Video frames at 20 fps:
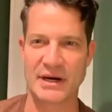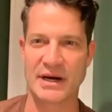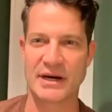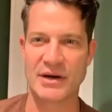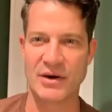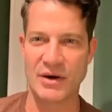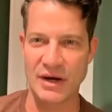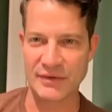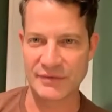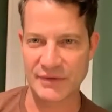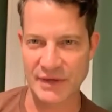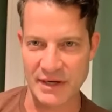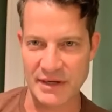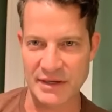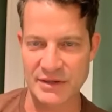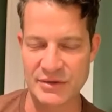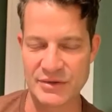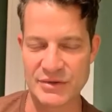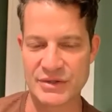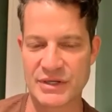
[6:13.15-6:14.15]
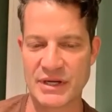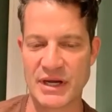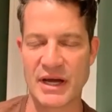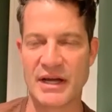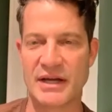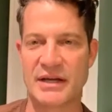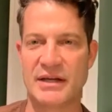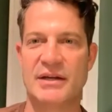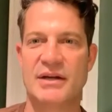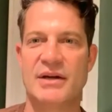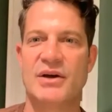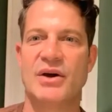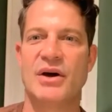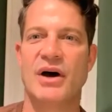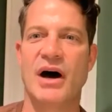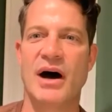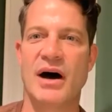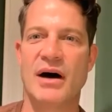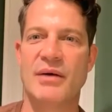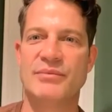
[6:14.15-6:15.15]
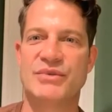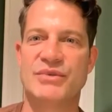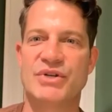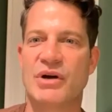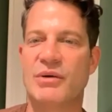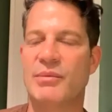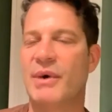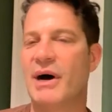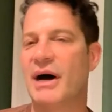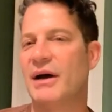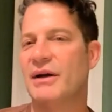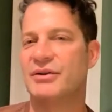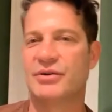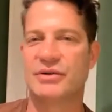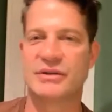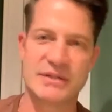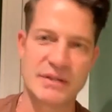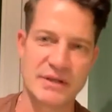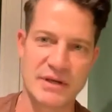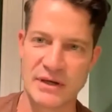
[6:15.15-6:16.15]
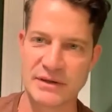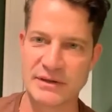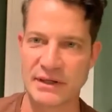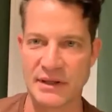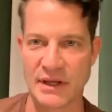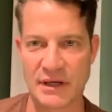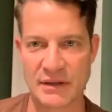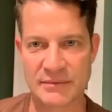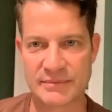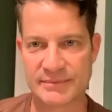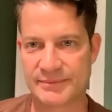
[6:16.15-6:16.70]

I know I've got a huge day. Jeremiah drinks it all day long.